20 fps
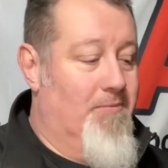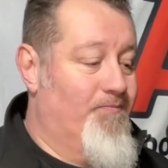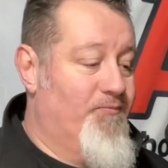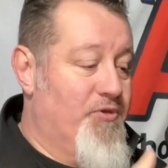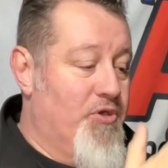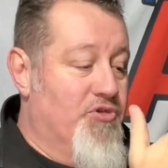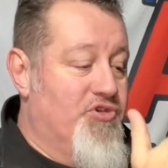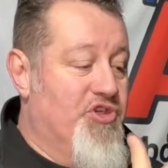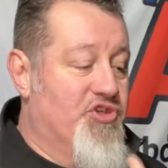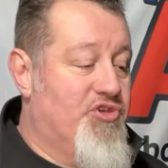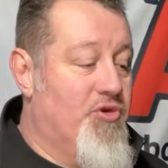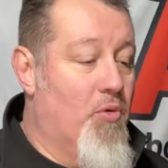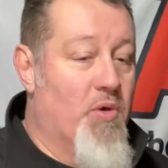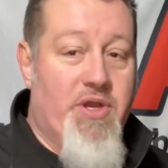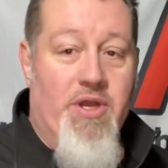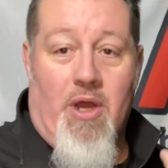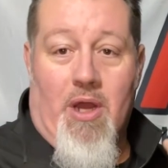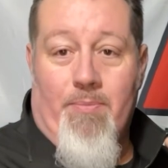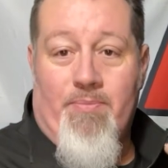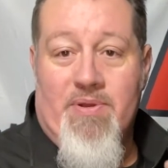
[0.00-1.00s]
You're just
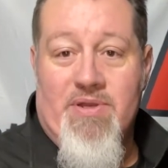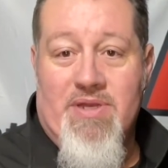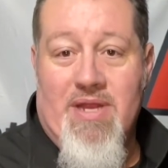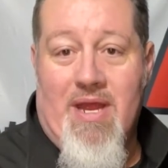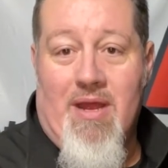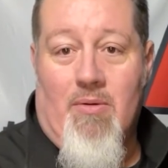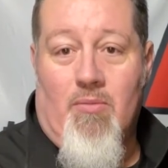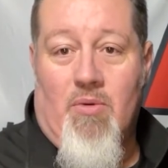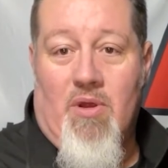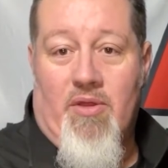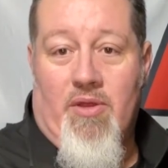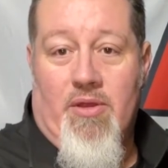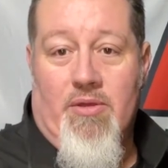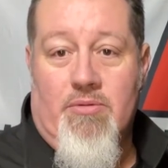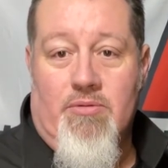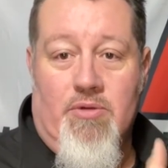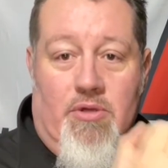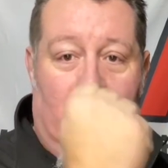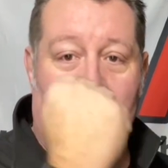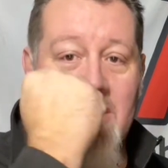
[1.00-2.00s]
going up and down with it.
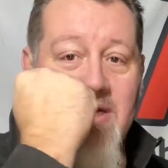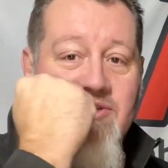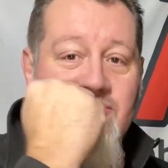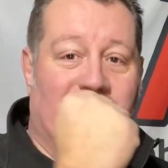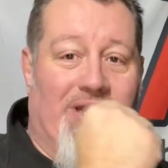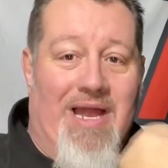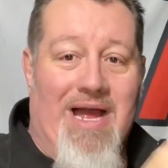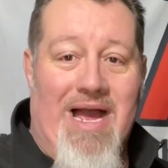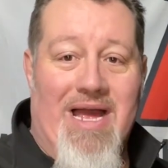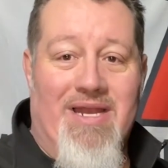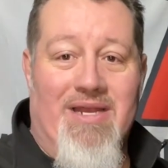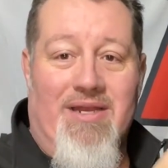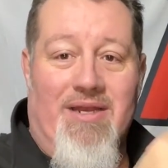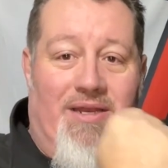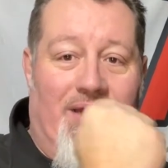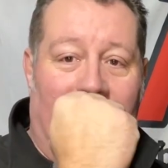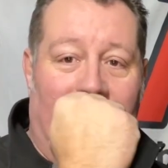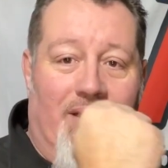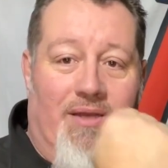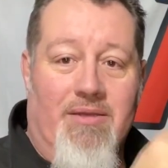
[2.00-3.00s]
You're not sliding it
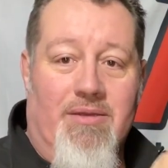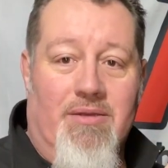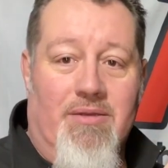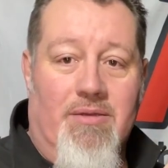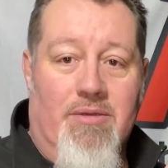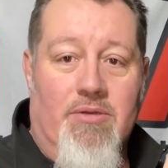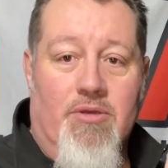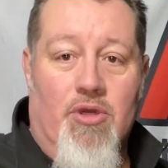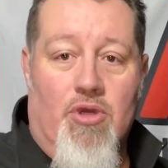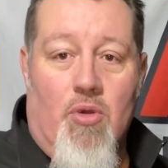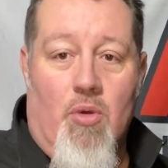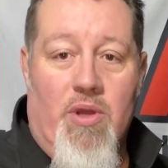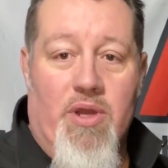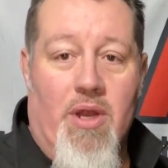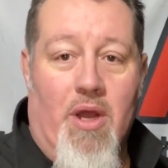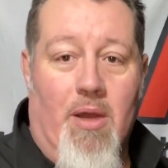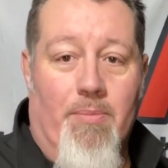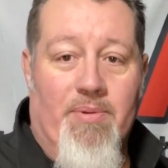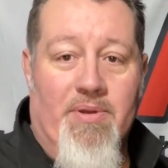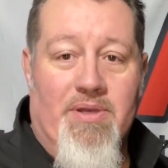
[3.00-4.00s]
in, you're going
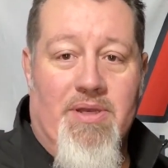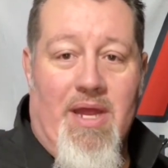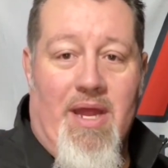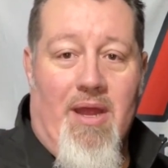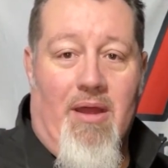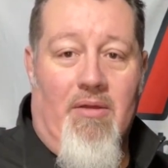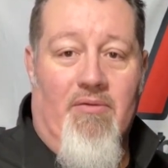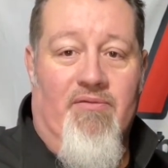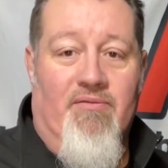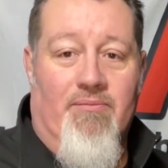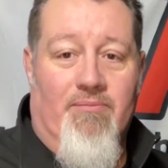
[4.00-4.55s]
up and down.